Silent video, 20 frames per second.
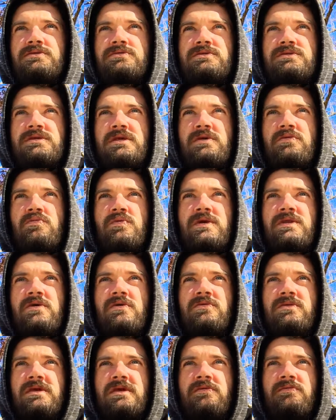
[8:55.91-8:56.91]
you see, we
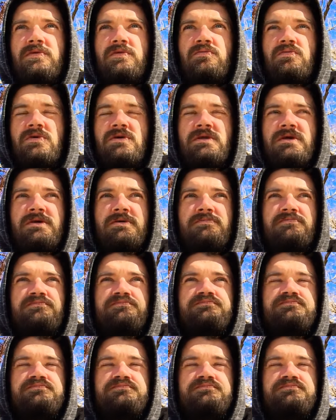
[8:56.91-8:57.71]
don't even really.